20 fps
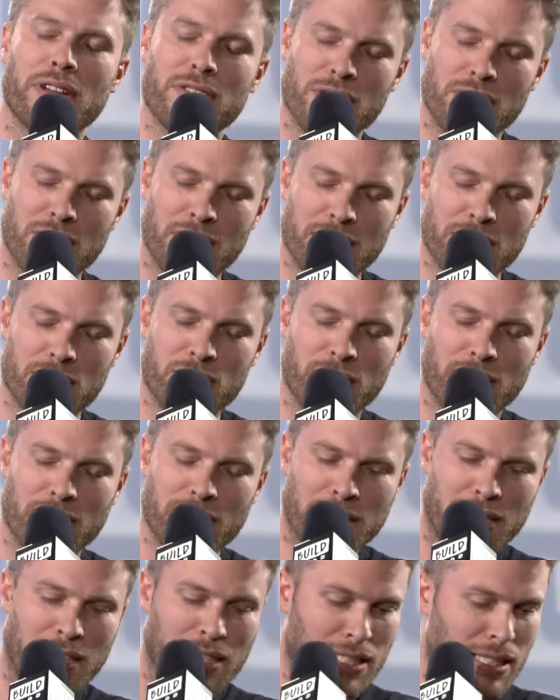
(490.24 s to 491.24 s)
of it. So thanks for
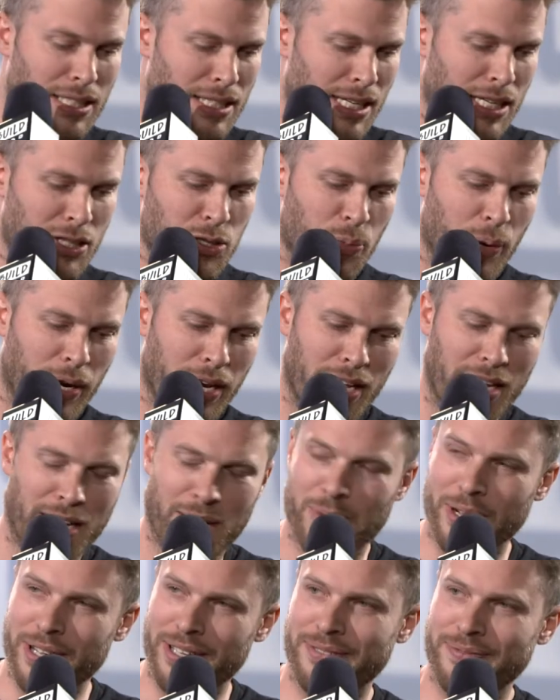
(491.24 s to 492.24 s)
bringing it
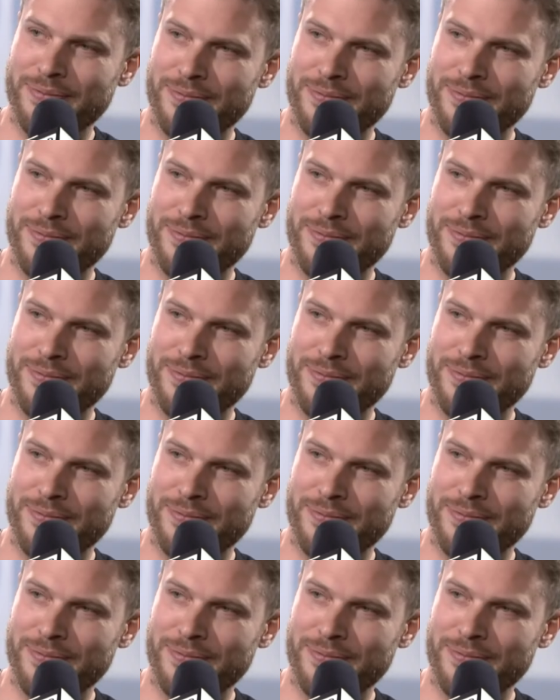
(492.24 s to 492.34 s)
up.